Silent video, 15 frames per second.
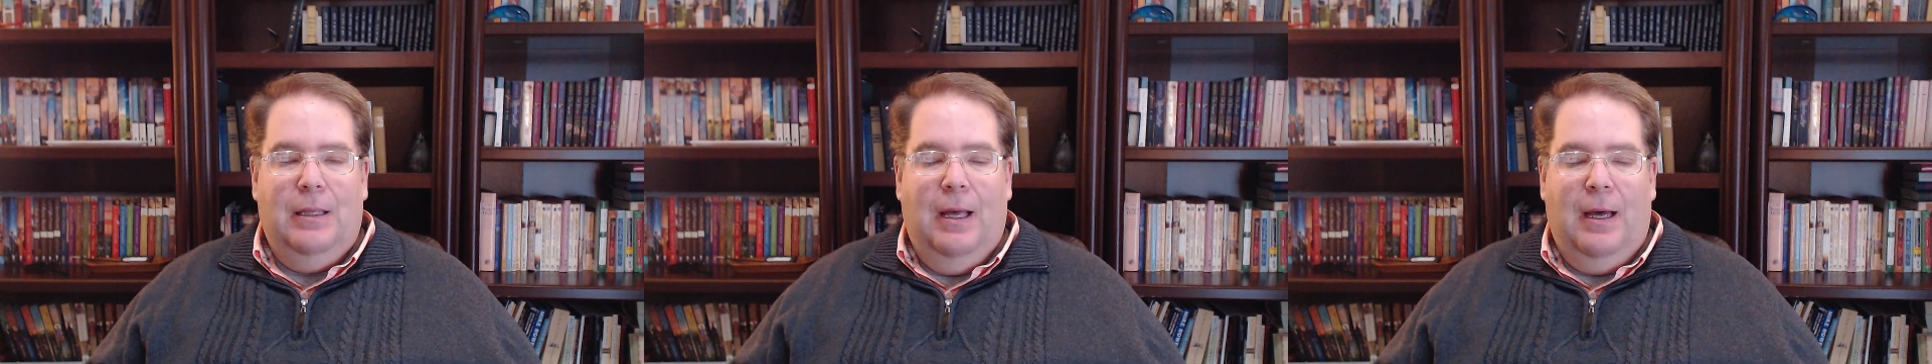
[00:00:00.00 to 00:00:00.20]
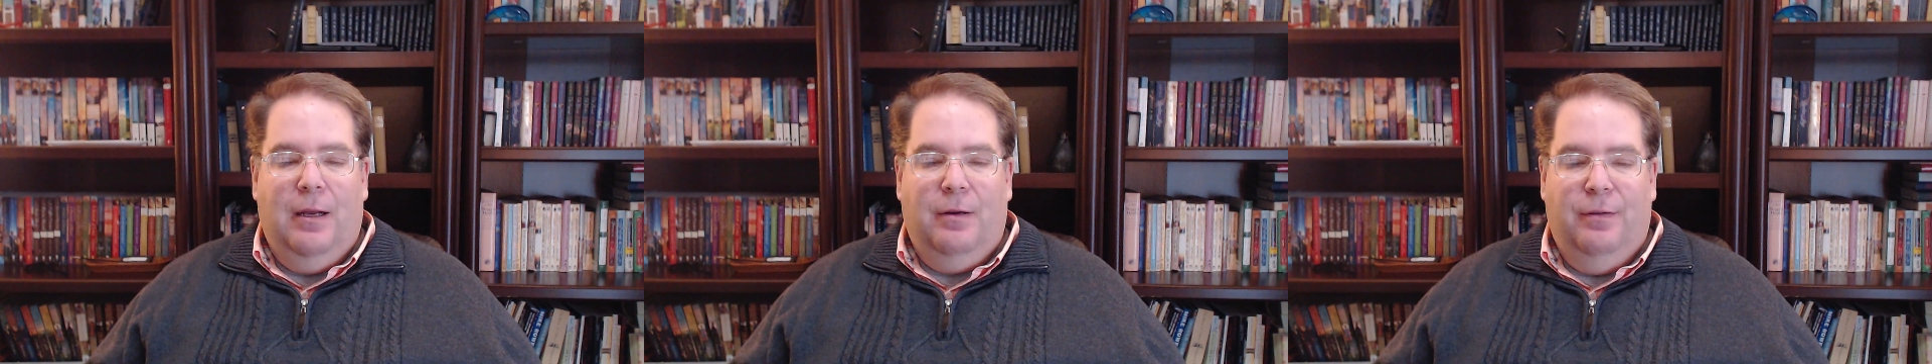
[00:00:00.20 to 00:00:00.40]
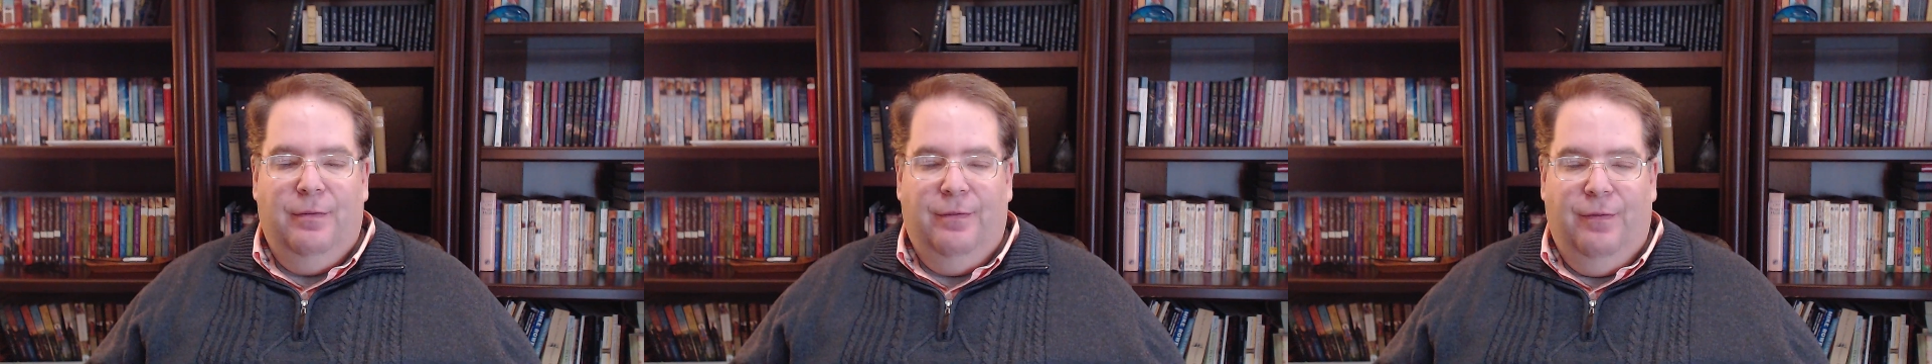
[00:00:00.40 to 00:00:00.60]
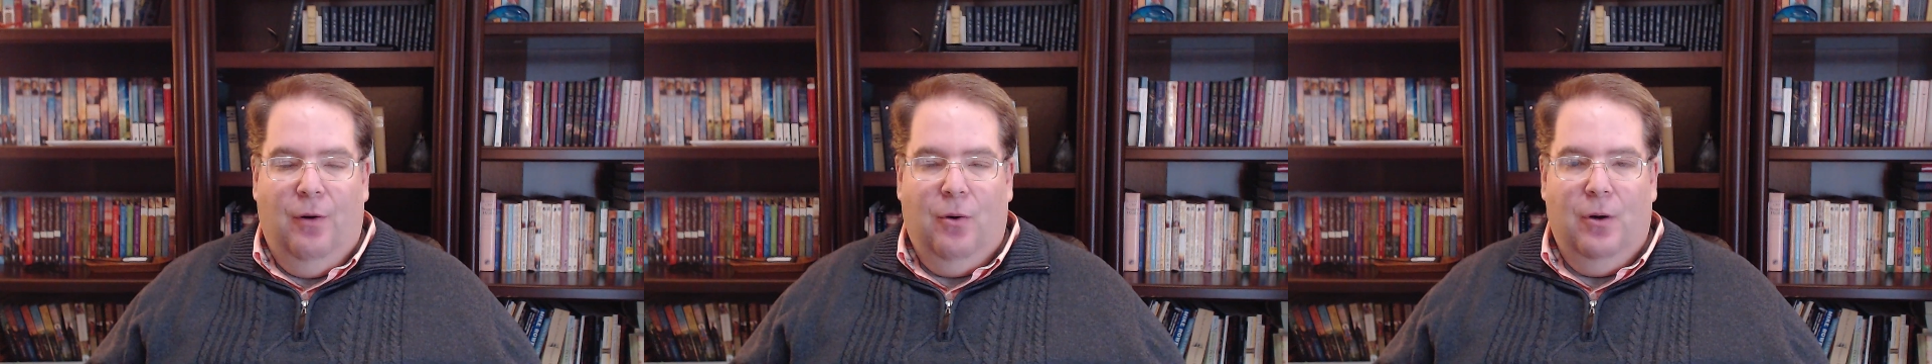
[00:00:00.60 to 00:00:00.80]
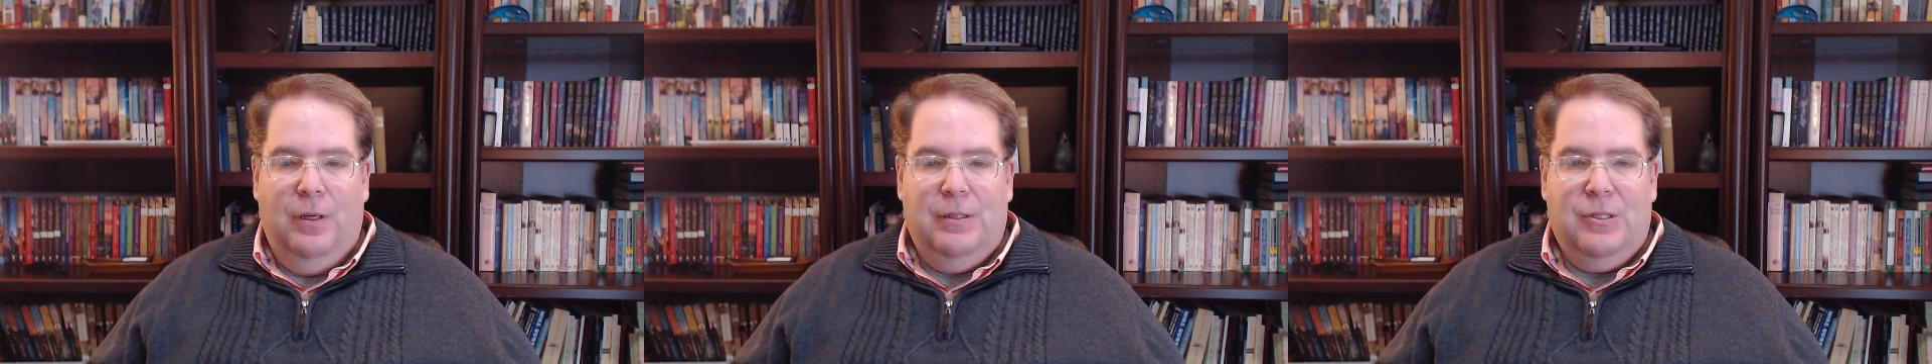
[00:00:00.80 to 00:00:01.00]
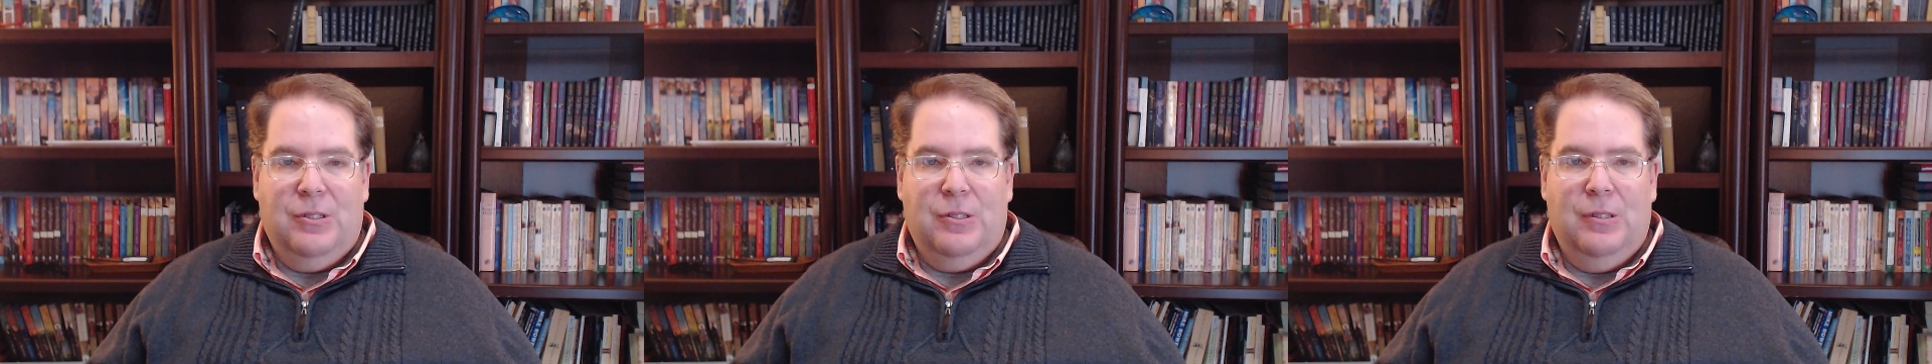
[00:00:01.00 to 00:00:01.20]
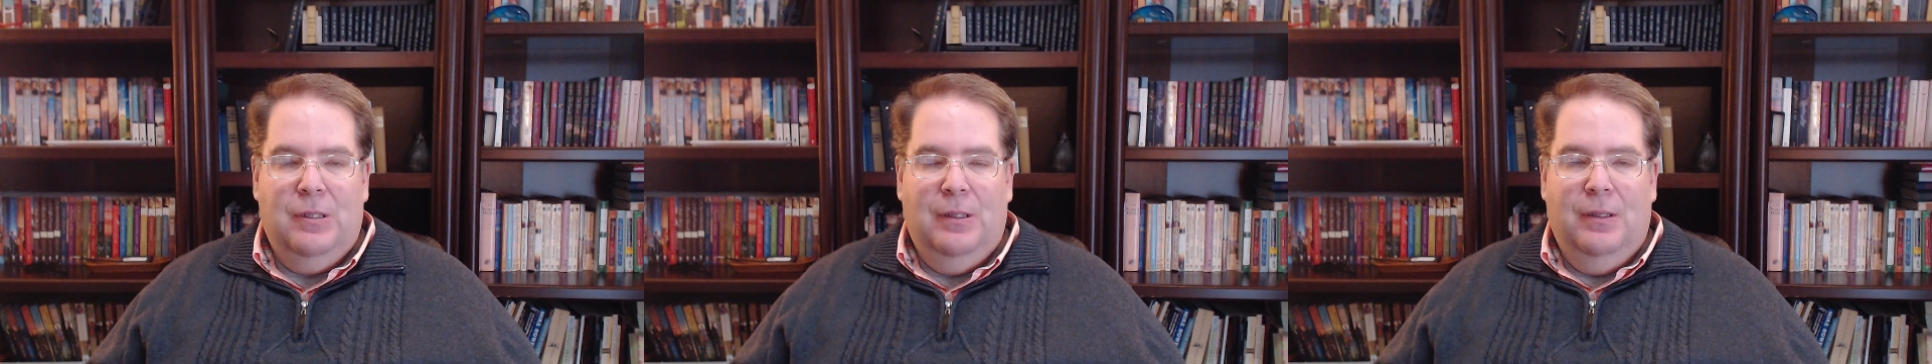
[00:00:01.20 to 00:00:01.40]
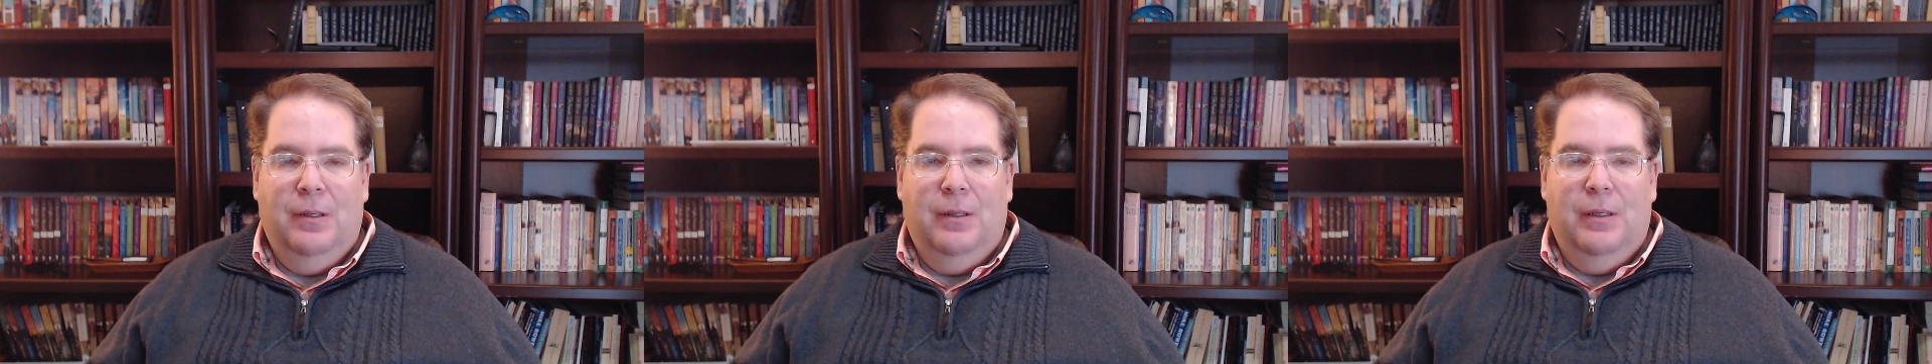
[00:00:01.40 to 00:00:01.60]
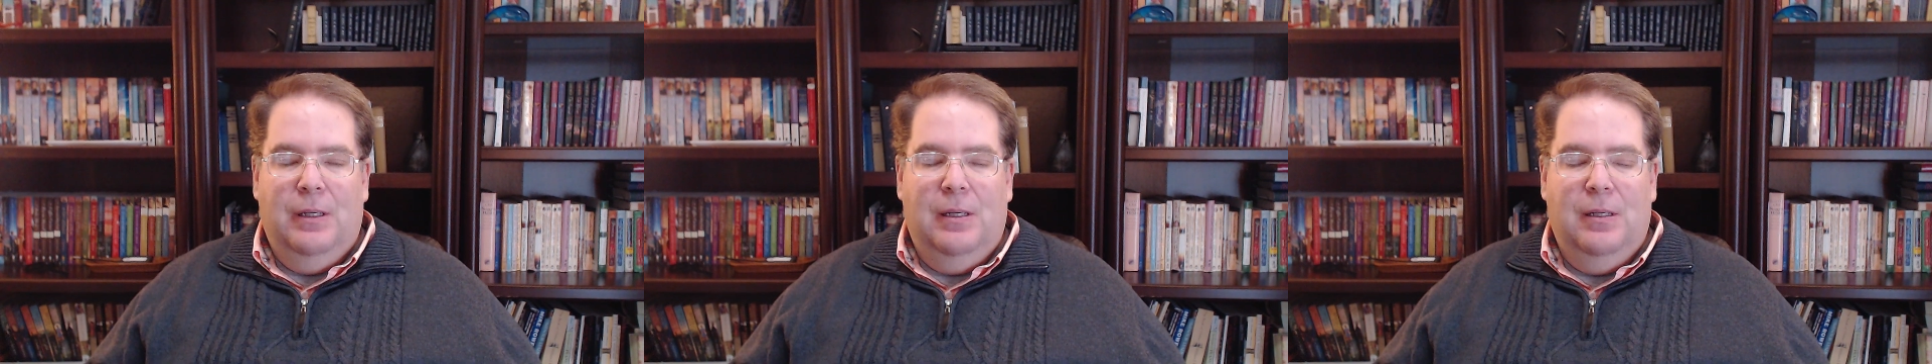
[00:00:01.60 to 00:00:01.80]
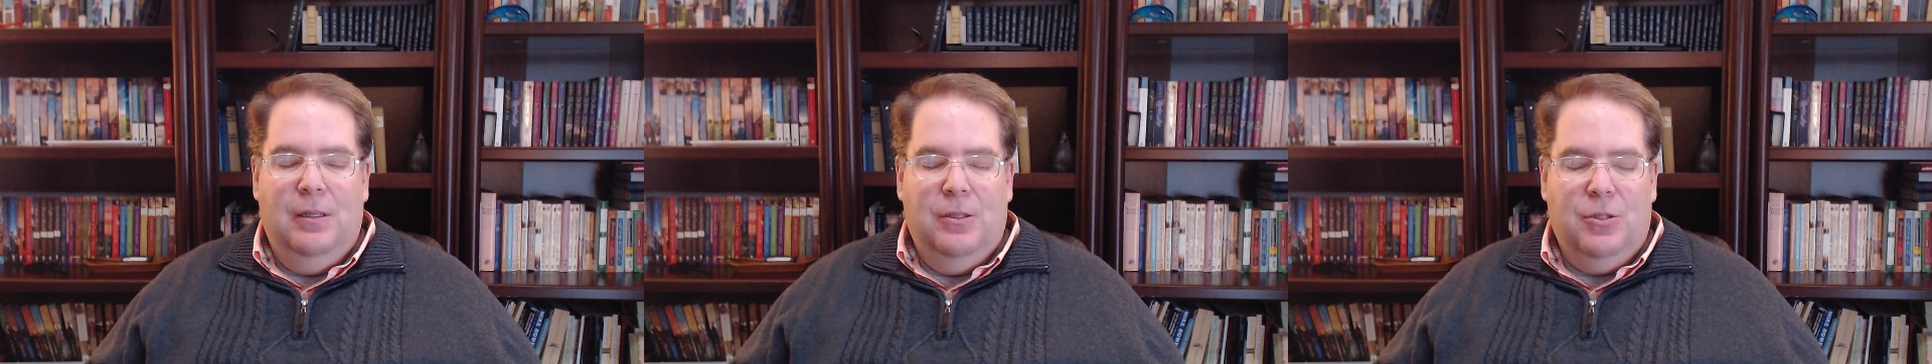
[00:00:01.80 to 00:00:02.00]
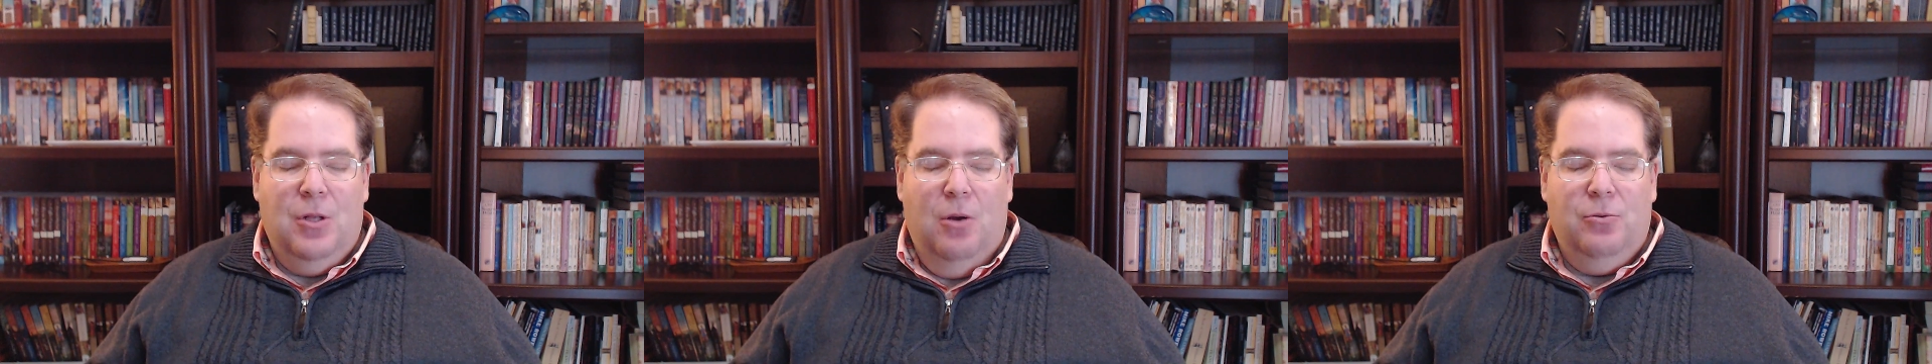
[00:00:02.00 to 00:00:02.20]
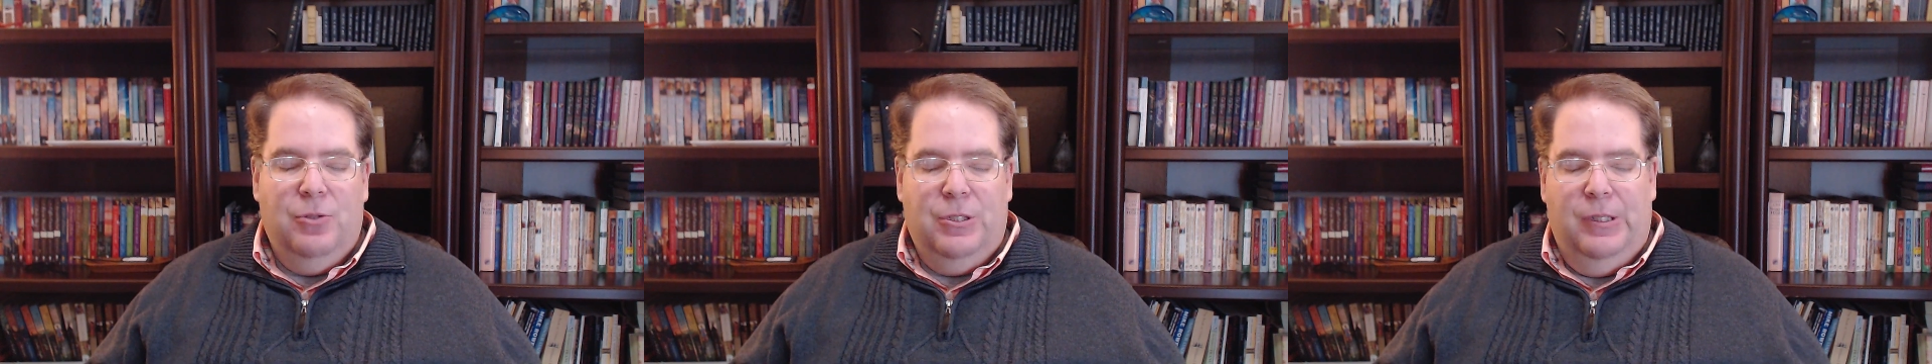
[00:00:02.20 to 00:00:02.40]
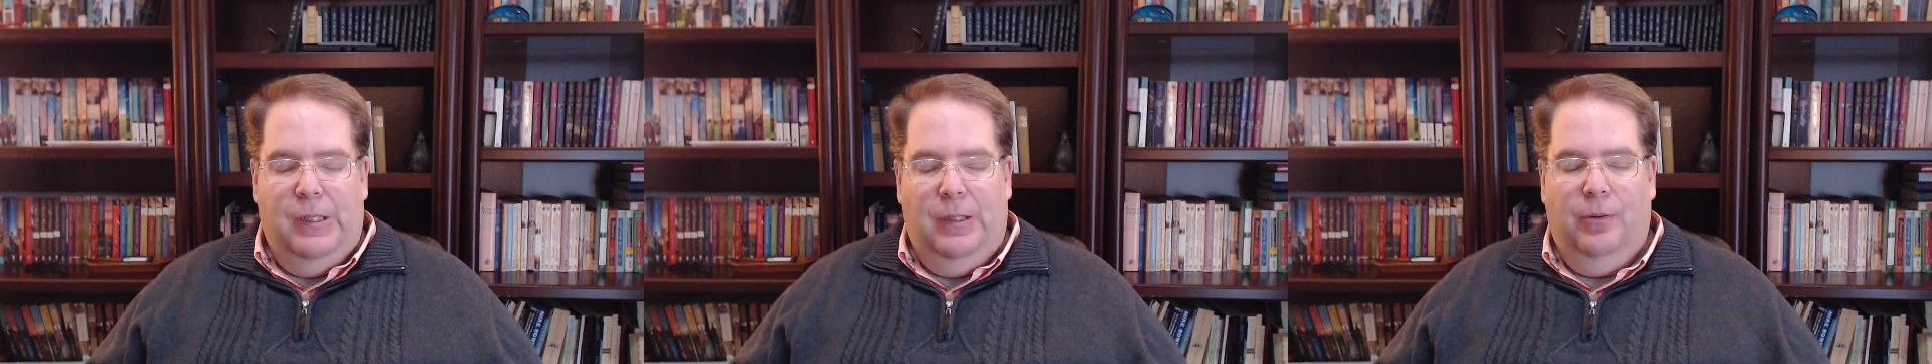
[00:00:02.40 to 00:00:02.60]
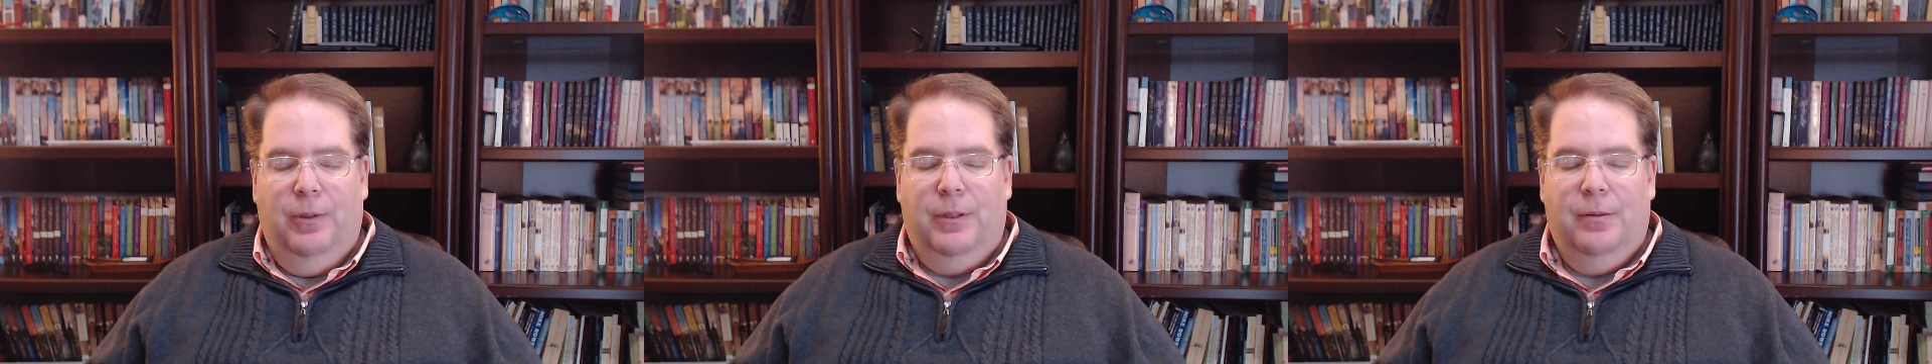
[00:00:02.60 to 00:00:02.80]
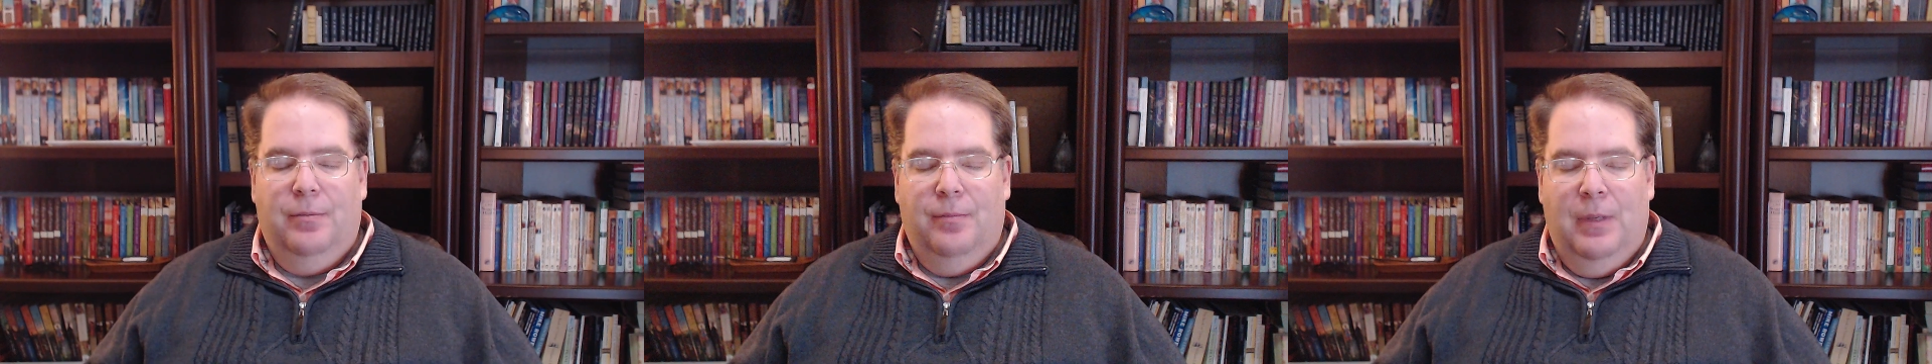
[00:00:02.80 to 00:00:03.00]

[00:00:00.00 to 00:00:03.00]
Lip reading: that for us. It is no secret.